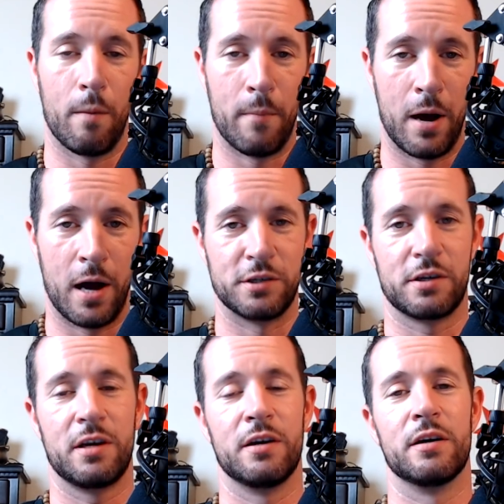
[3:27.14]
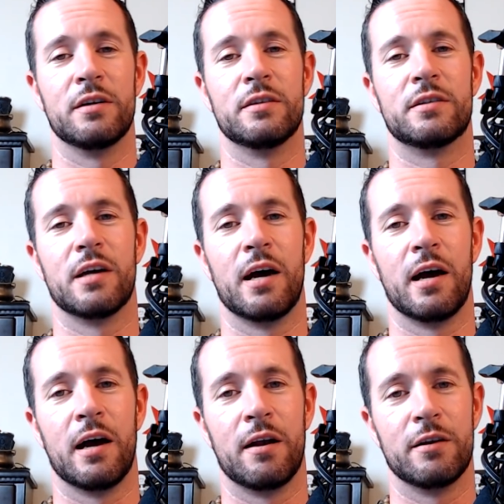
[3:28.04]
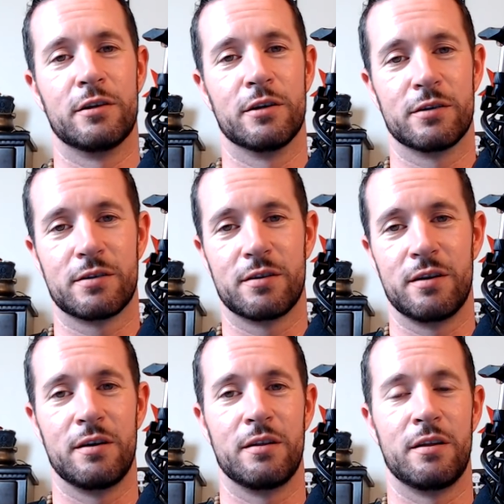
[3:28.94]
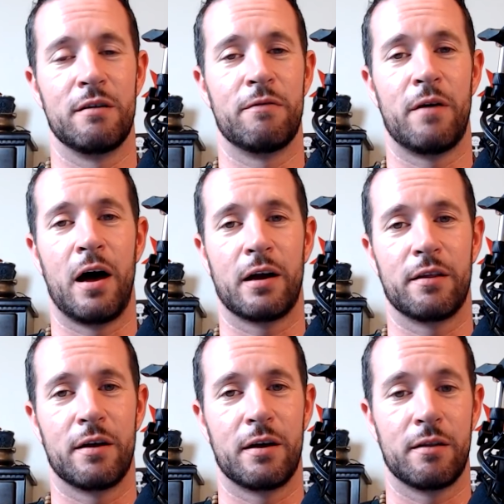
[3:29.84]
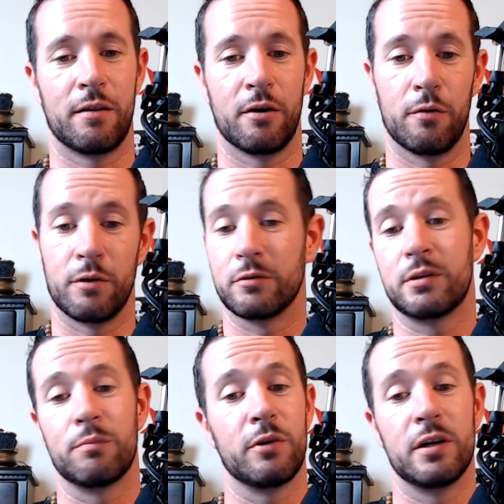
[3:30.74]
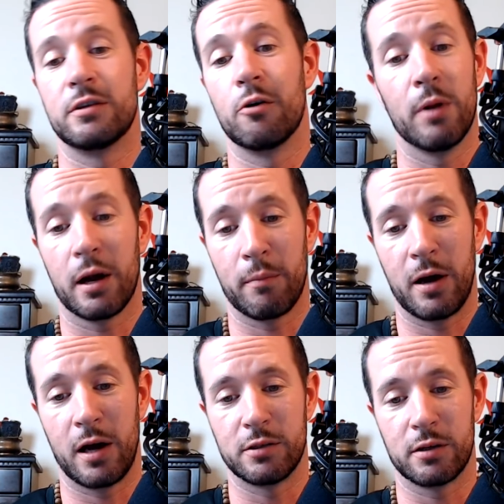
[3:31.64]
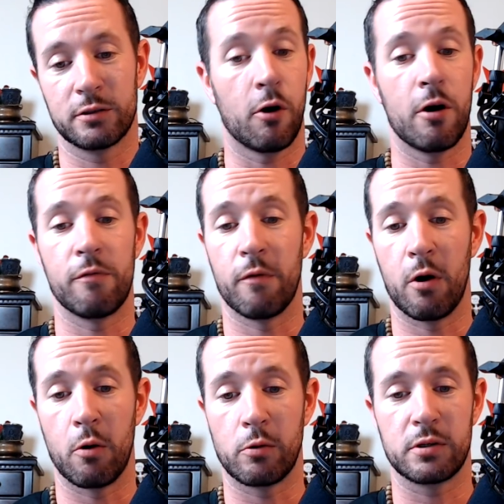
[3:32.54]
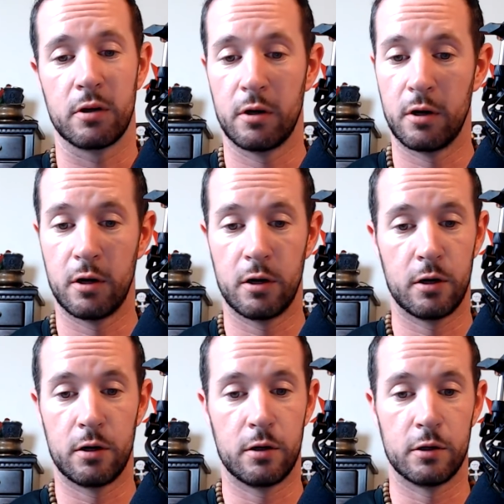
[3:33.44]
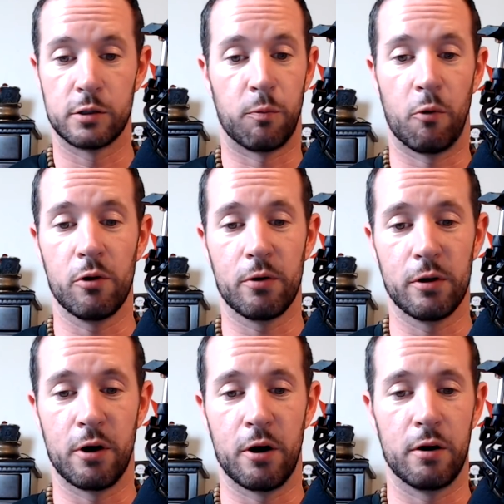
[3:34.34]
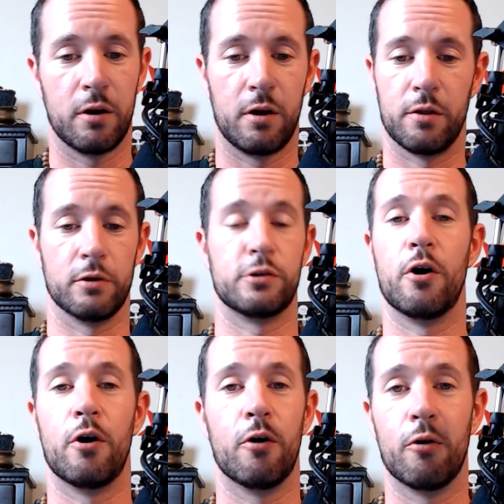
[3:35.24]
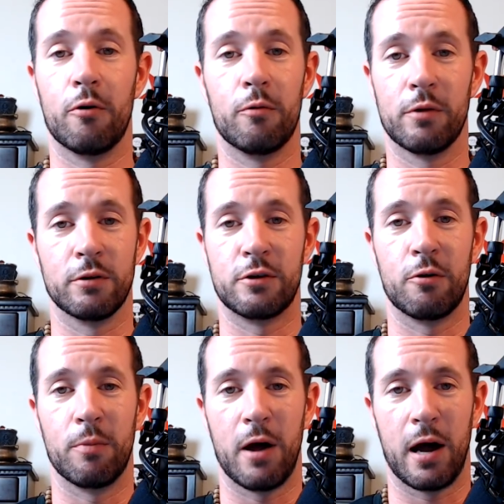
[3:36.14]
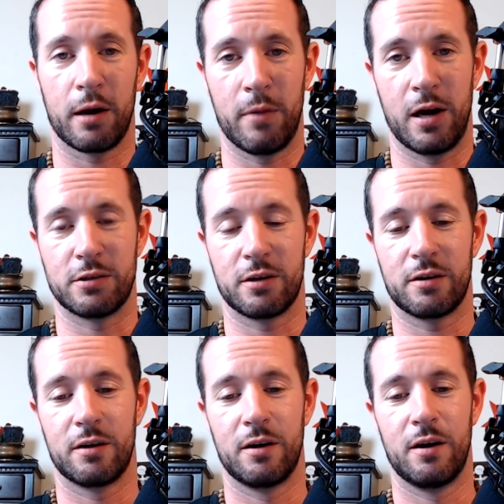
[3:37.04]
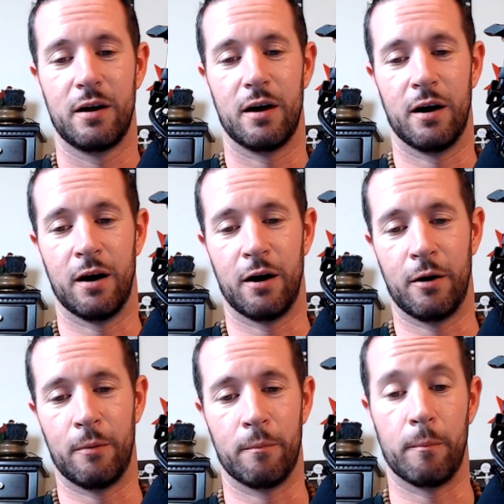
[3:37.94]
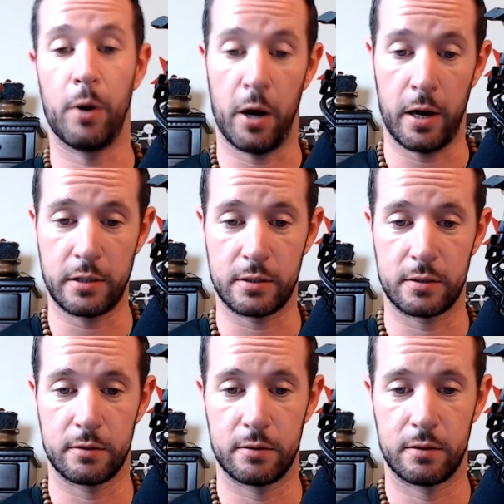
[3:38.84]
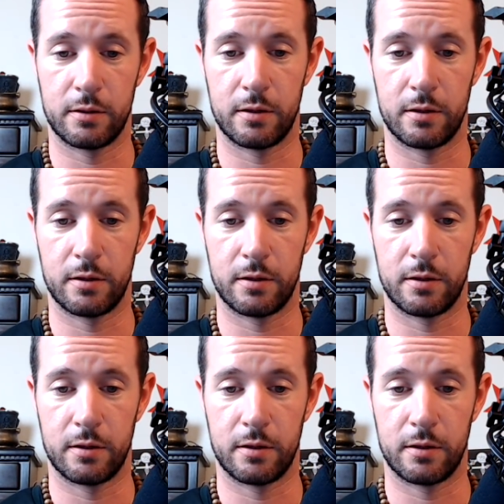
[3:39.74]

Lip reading: what magic is and just the fact that there simply is no black magic. Sorry folks, spoiler alert, there's no black magic. But